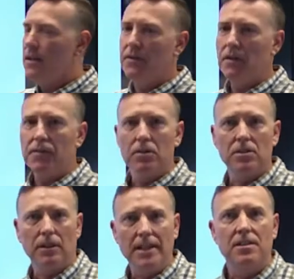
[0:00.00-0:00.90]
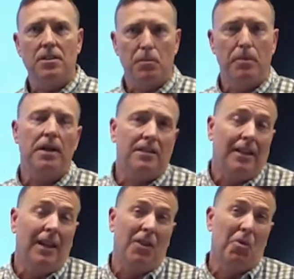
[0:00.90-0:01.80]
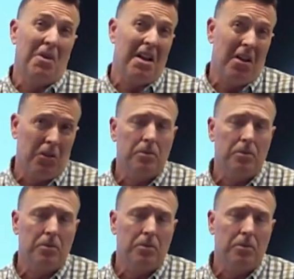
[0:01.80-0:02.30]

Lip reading: even if those lenses butt together well,